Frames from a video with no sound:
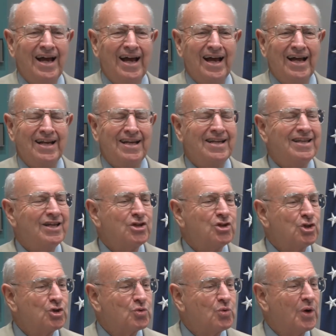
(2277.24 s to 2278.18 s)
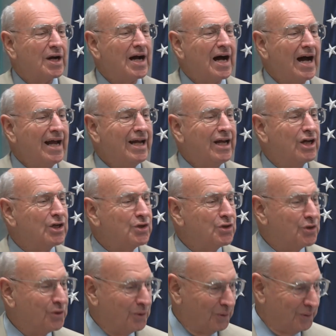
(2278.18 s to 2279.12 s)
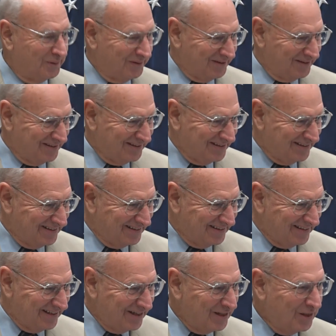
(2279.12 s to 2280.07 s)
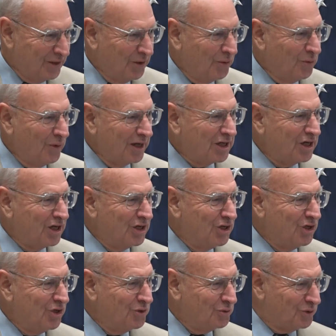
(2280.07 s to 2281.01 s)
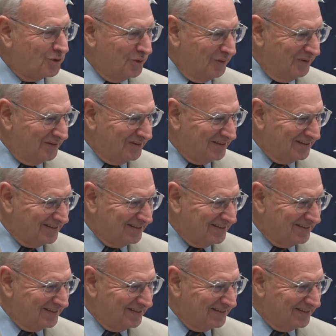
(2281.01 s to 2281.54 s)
And this is what I can do. What can you do?